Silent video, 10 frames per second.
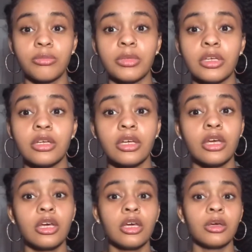to me
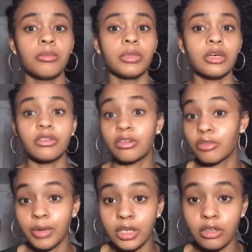because
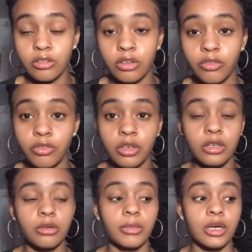everybody is
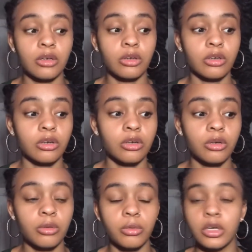different no matter
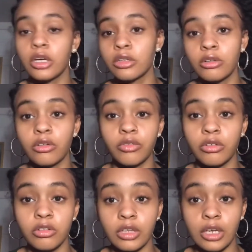what color of
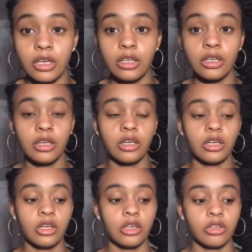your skin.
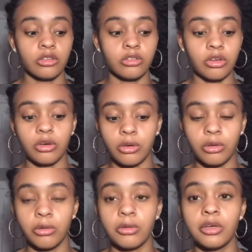So
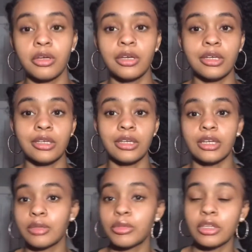yeah,
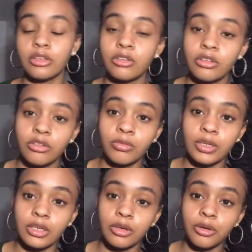let me get into this video.